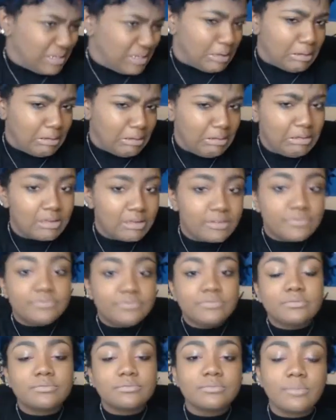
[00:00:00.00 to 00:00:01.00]
And
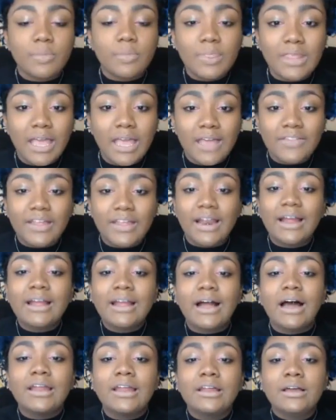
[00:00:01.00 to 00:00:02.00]
then I
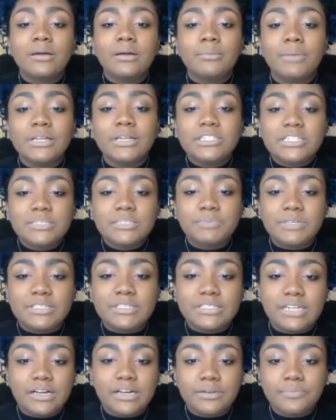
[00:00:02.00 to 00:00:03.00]
got my chest piece
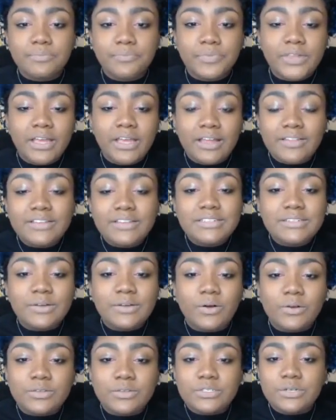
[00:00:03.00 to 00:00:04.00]
done. This is
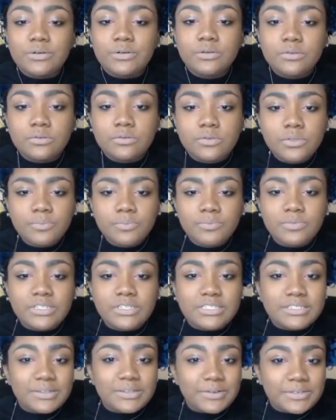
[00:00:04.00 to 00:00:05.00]
also
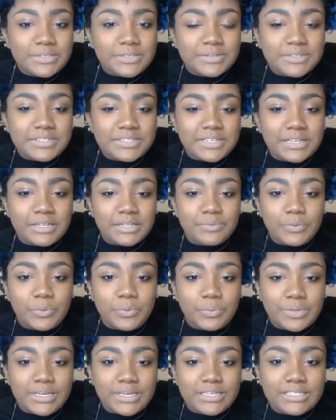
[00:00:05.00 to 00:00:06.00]
a Sailor Moon
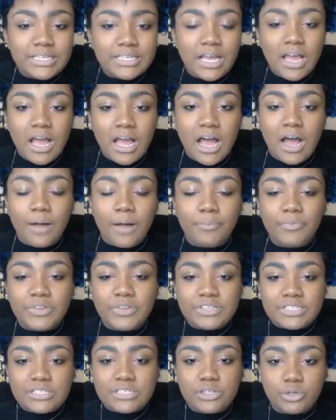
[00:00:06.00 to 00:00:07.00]
piece. This
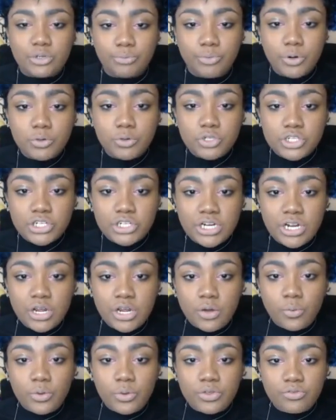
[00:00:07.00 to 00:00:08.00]
is her brooch
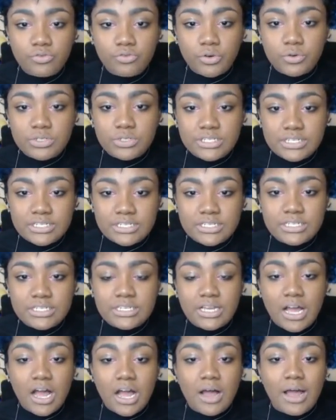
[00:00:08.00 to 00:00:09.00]
with roses.
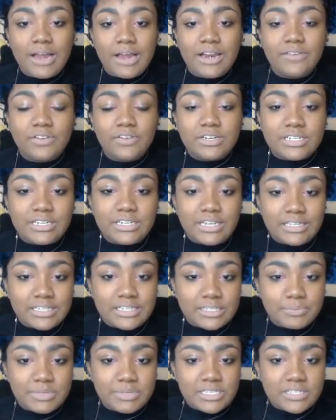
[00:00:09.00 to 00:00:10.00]
I never did get this
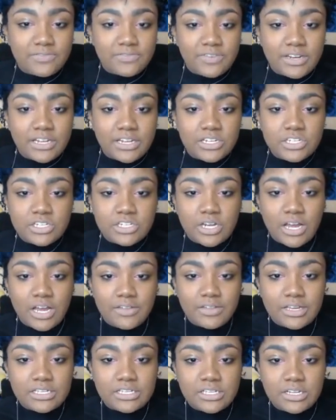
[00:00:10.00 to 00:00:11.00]
piece finished. I
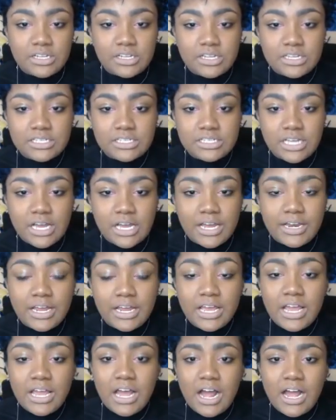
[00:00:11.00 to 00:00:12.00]
think it's on this side.
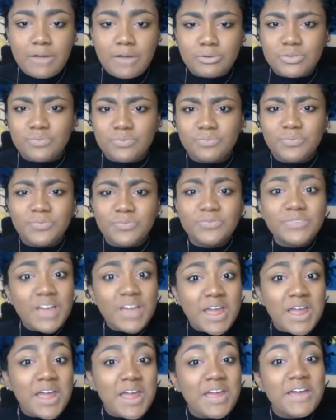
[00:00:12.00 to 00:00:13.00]
It was
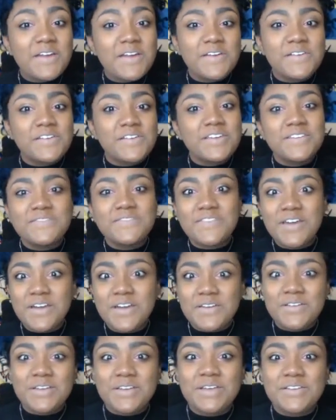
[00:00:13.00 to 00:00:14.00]
very,
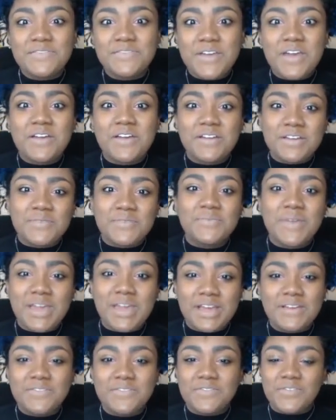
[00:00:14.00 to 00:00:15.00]
very, very
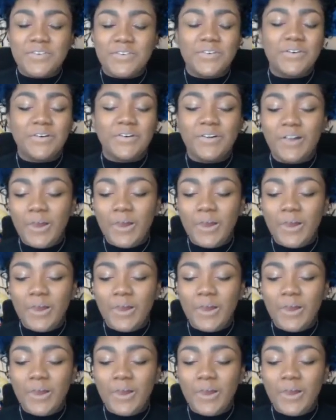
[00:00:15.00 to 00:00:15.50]
painful.